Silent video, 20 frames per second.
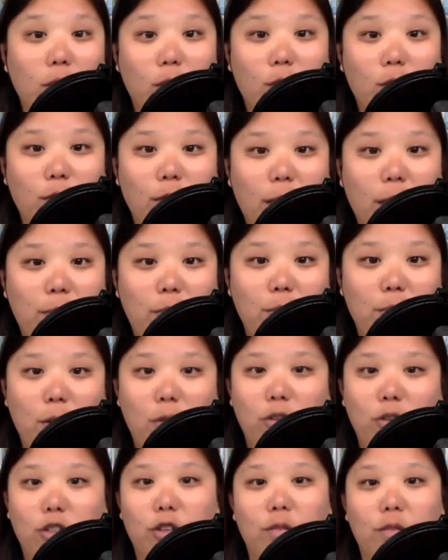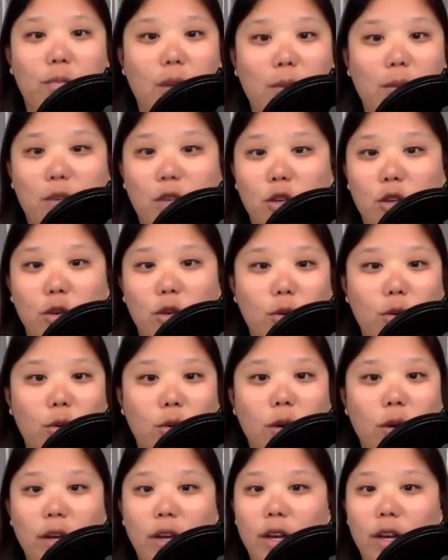for that promotion, maybe you